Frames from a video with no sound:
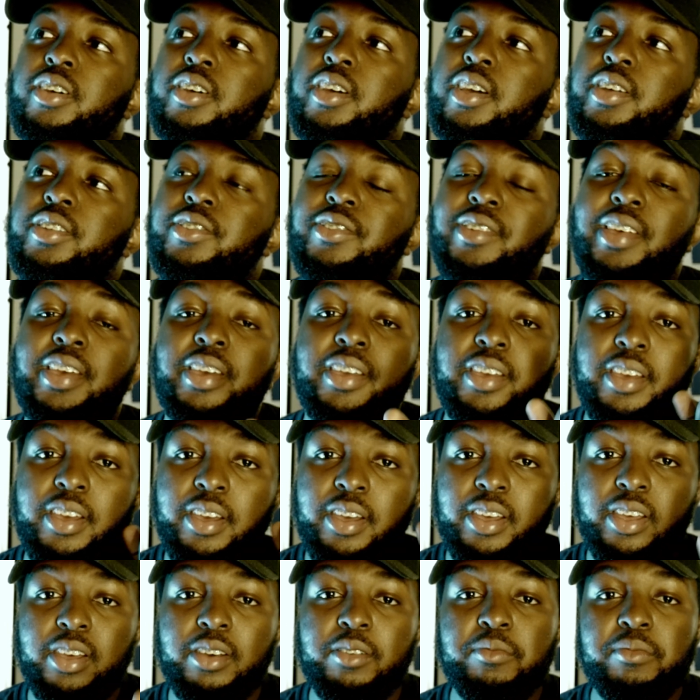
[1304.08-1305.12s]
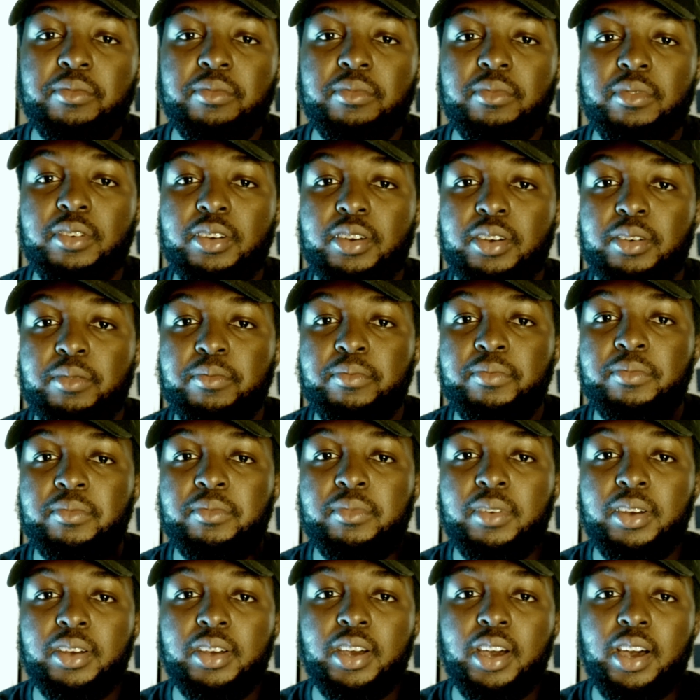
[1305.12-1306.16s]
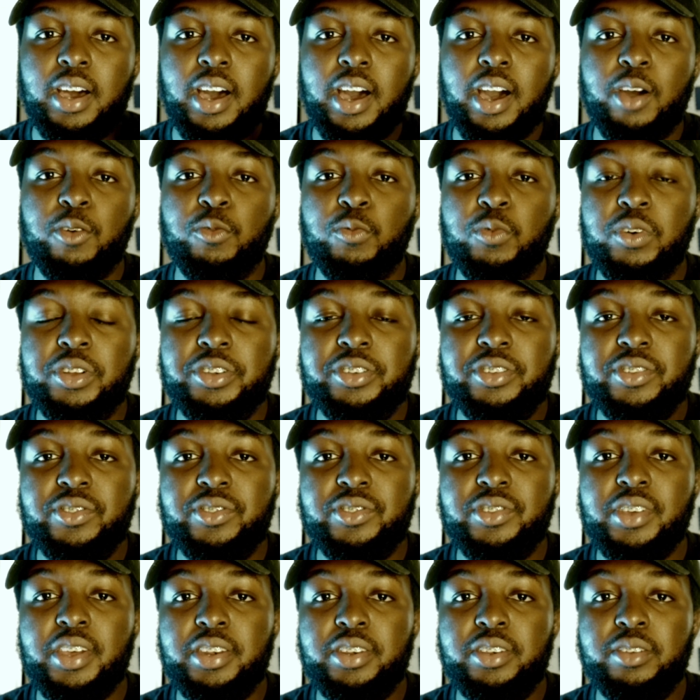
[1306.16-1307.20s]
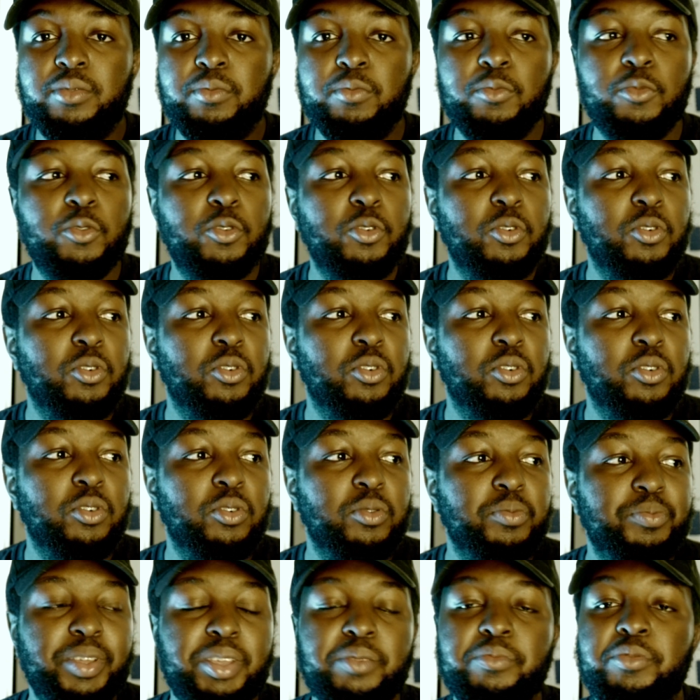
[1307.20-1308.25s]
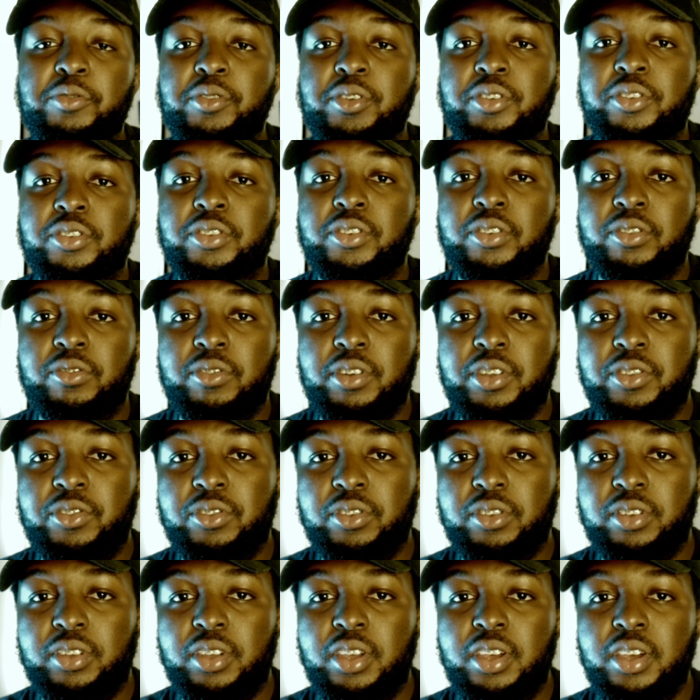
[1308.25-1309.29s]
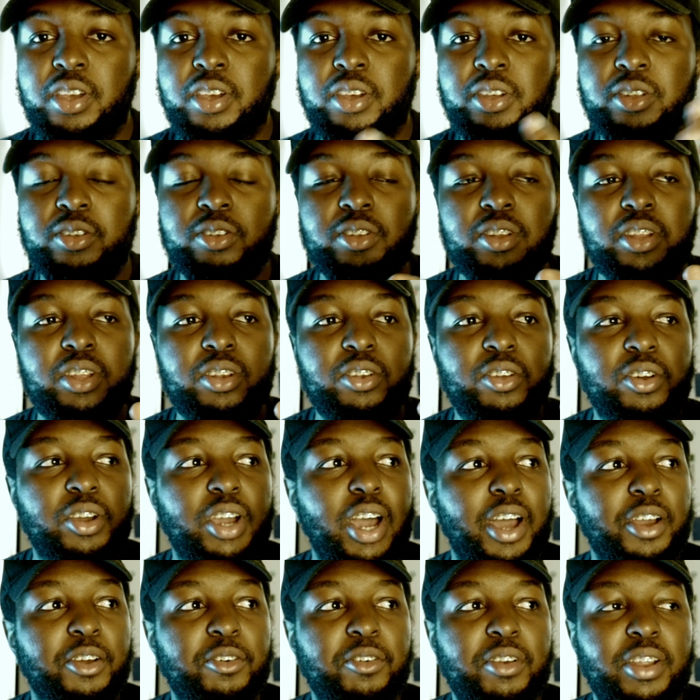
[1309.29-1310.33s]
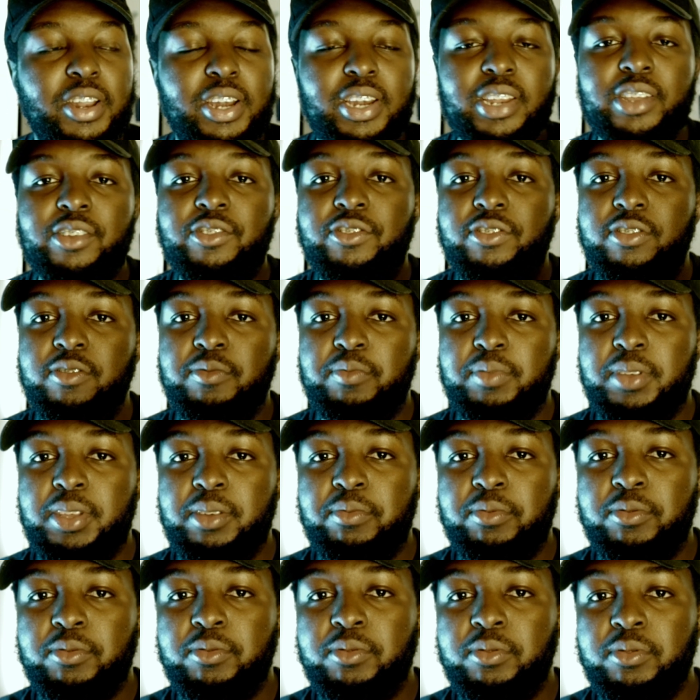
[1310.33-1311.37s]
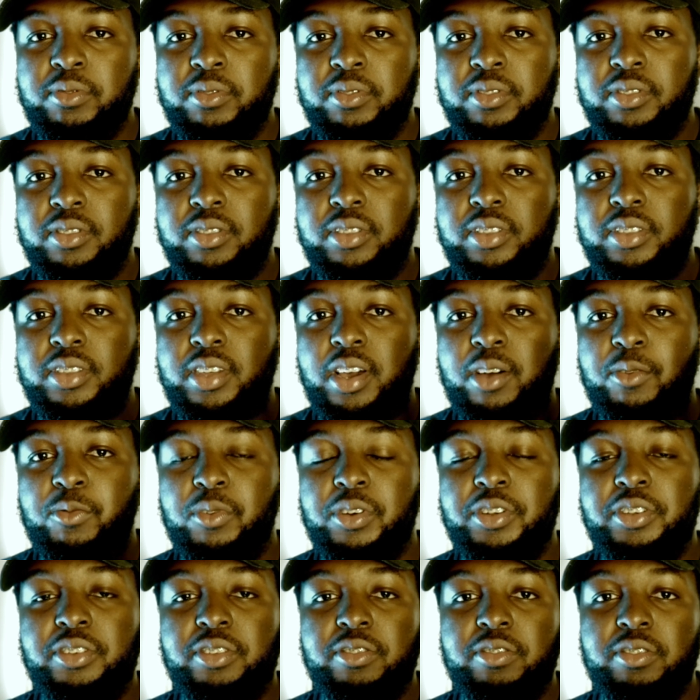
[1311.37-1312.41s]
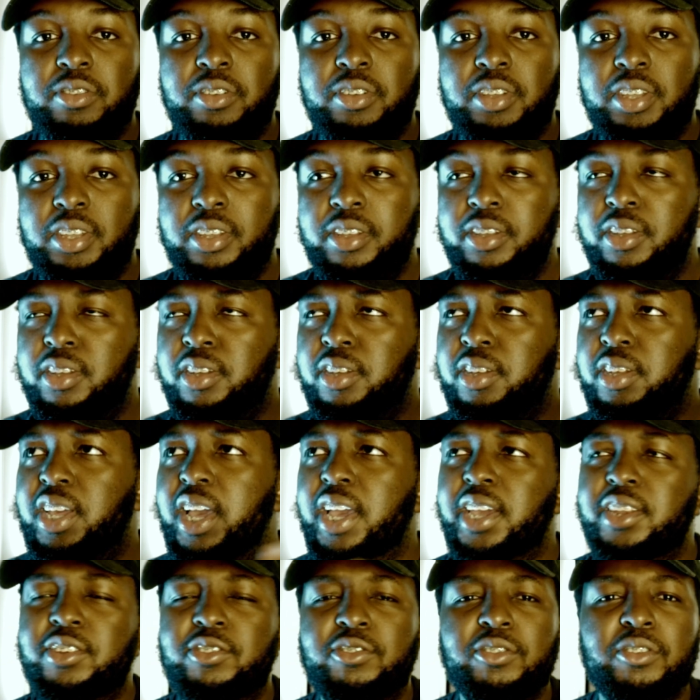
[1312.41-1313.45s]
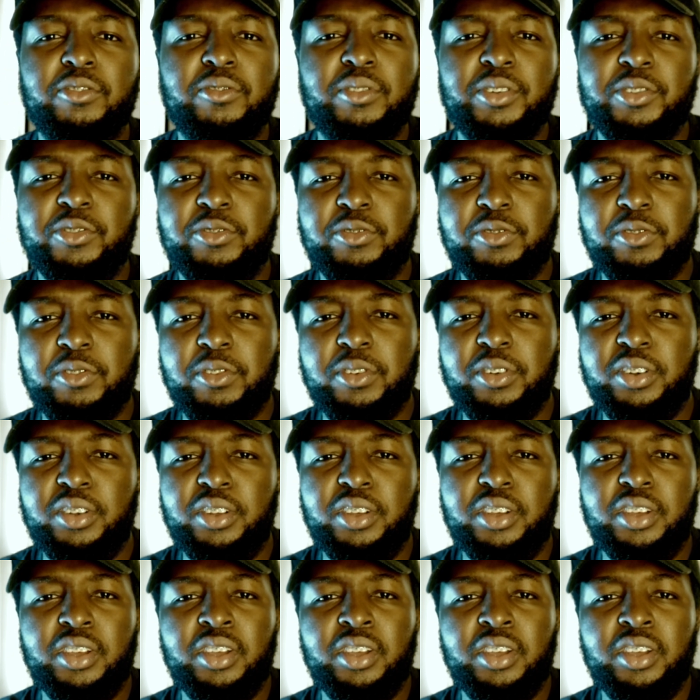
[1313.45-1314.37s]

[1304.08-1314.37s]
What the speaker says: and say how I want to send more people into your restaurant. Look, I got a list of people that want to get into a restaurant.